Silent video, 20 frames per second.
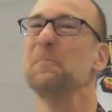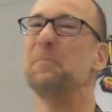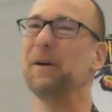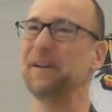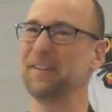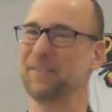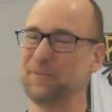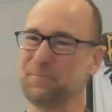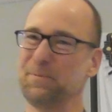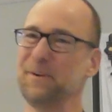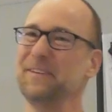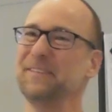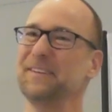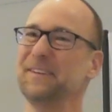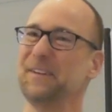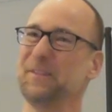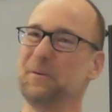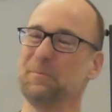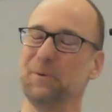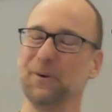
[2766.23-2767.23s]
but it's
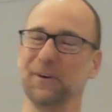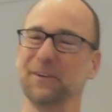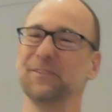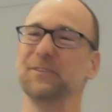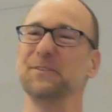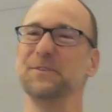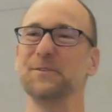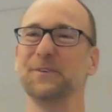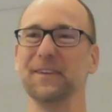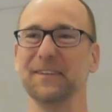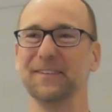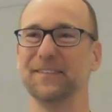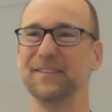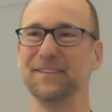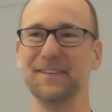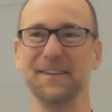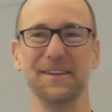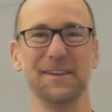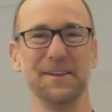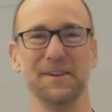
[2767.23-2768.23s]
printed in the book, so you can
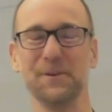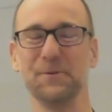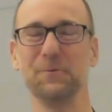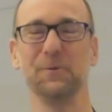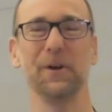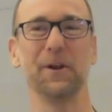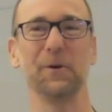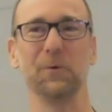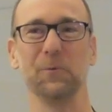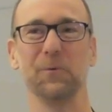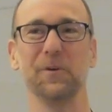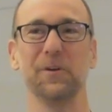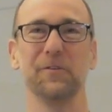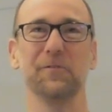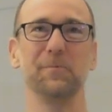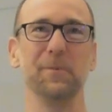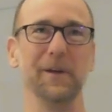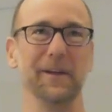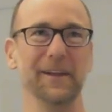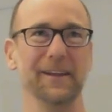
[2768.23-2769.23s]
see what it would
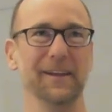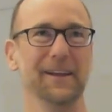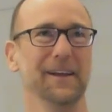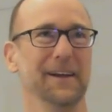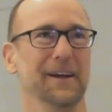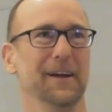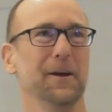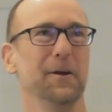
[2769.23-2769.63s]
have been.